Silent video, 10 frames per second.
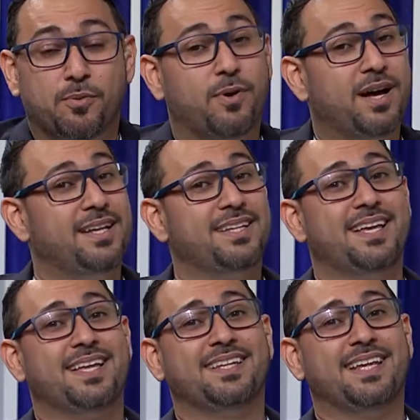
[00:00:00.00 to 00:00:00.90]
Well,
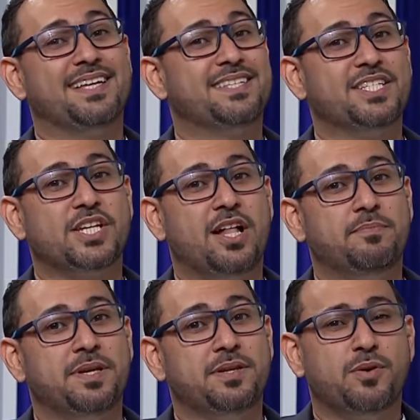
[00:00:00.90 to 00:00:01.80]
ladies and
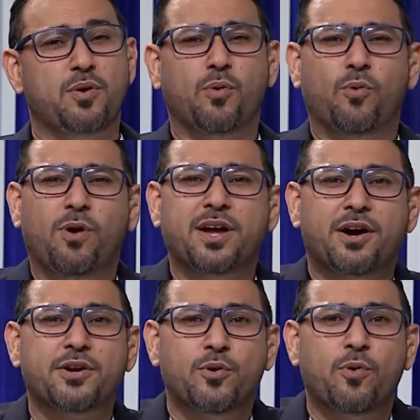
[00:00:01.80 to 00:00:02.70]
gentlemen, what
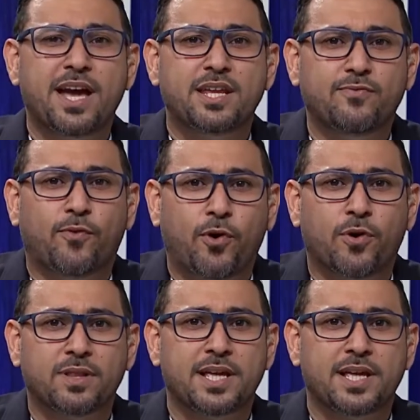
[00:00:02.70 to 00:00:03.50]
are you waiting for?